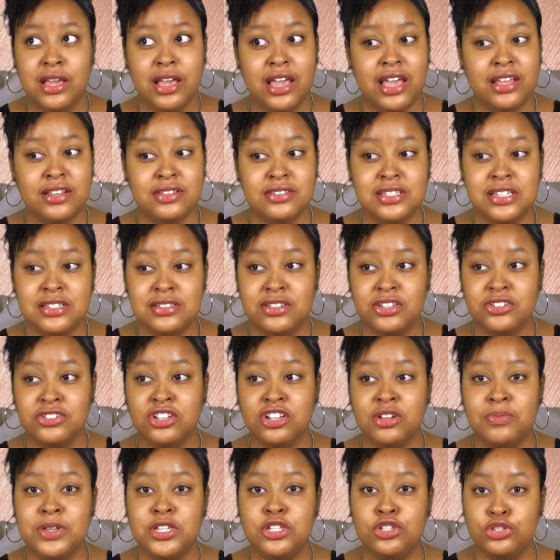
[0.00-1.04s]
And since there's
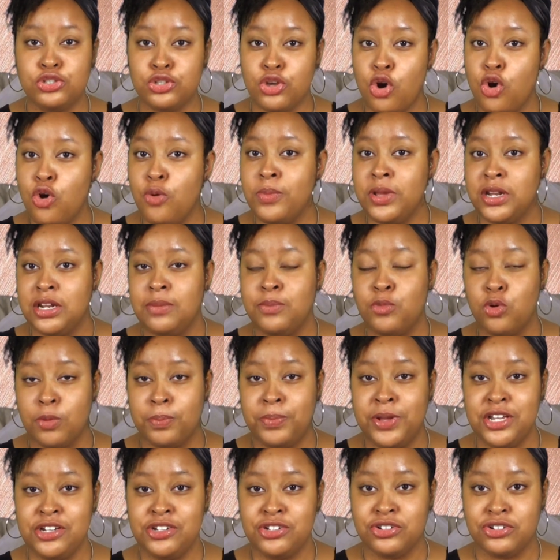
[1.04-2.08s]
going to be so many more
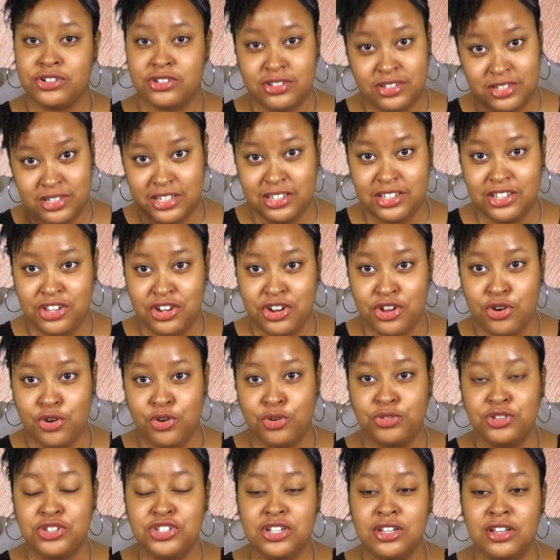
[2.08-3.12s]
pictures, you
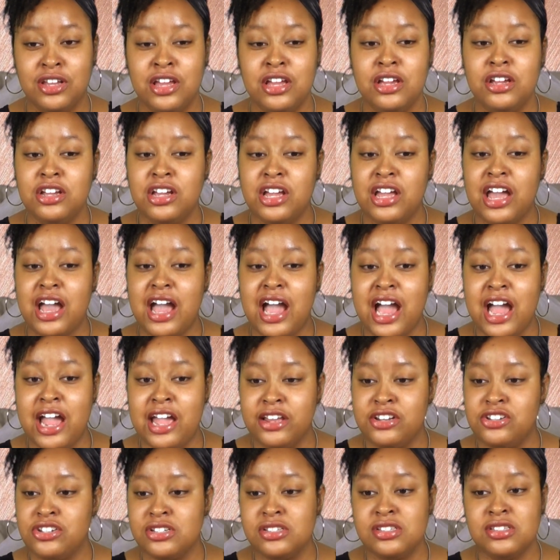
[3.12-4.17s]
know,
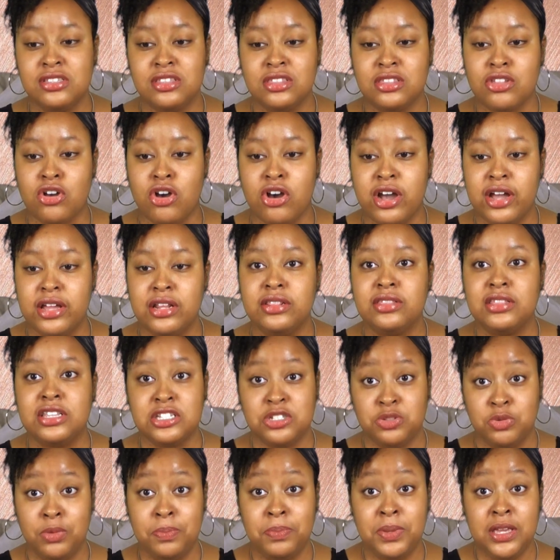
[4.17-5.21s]
I just thought
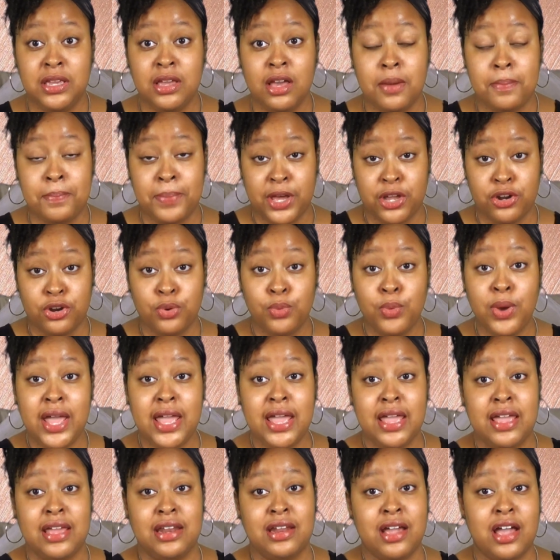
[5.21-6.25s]
this would be a better
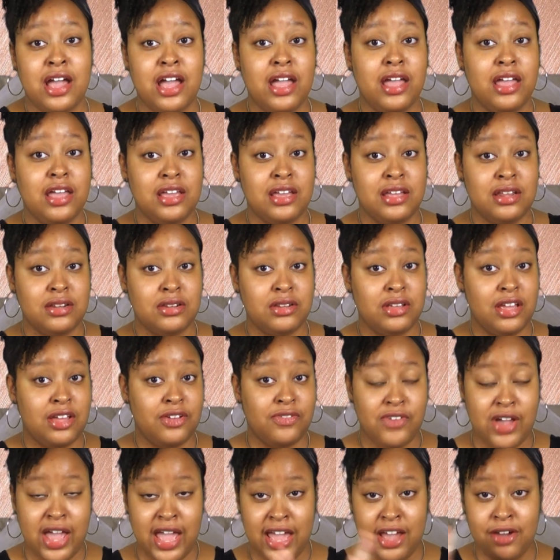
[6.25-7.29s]
way. And
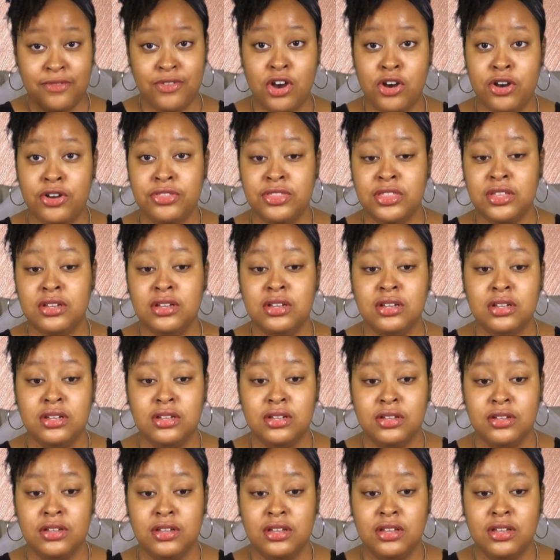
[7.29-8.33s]
if I have all the